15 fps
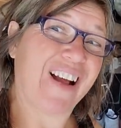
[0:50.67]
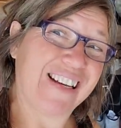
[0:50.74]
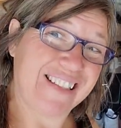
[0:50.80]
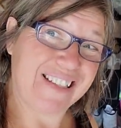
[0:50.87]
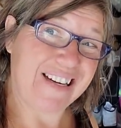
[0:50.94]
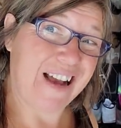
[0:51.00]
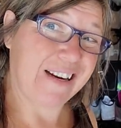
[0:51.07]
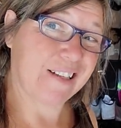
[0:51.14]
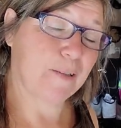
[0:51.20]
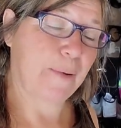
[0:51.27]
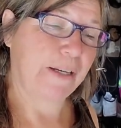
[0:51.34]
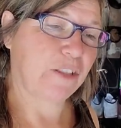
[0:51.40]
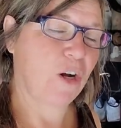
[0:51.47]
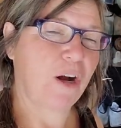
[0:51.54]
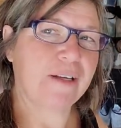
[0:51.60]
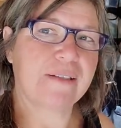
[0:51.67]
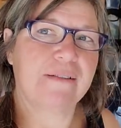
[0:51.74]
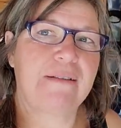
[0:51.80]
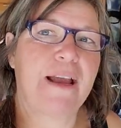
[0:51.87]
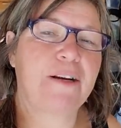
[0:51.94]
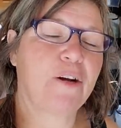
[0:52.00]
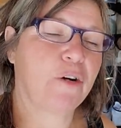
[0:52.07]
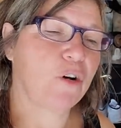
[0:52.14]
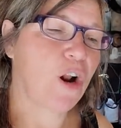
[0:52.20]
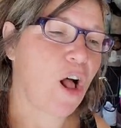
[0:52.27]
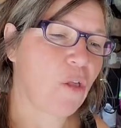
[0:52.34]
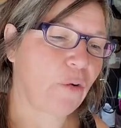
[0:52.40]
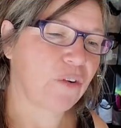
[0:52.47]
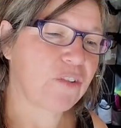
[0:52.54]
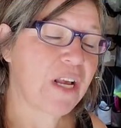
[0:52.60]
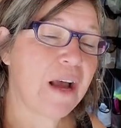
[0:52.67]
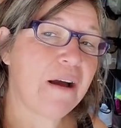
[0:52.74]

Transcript: I did not expect to cost nine hundred dollars.